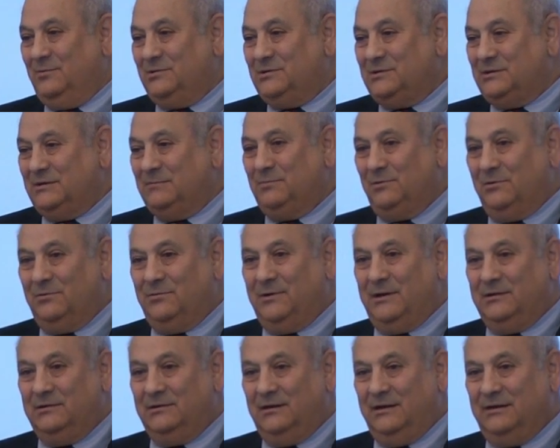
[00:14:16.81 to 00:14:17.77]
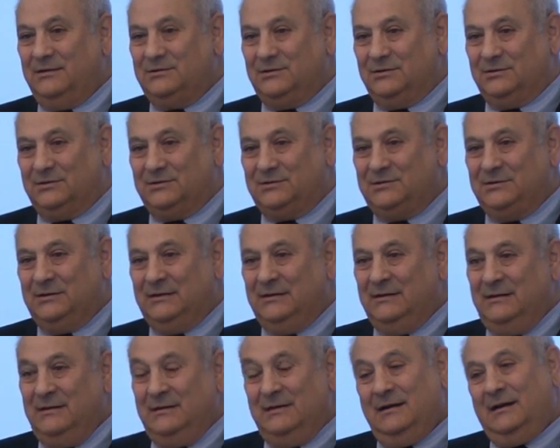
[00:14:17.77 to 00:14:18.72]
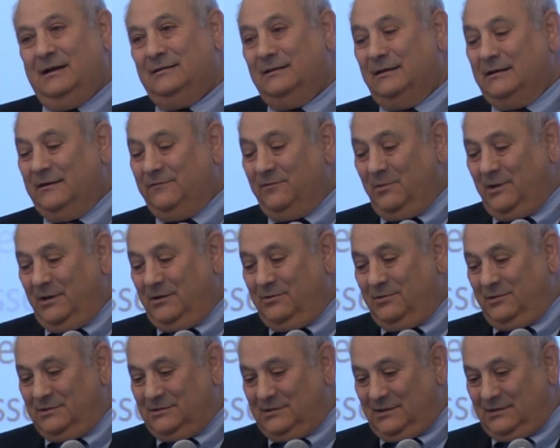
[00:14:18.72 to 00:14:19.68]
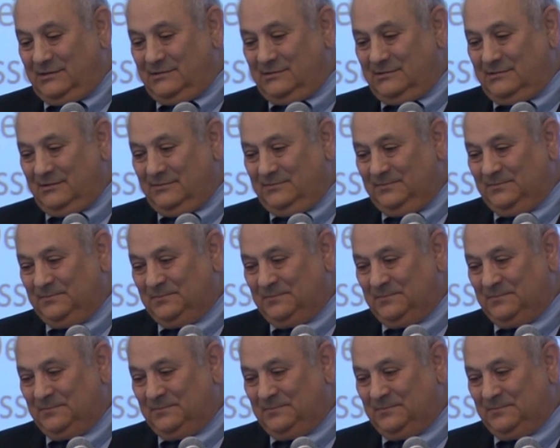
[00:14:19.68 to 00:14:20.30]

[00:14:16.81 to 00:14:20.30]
with simple regulations, and then everybody criticizes them.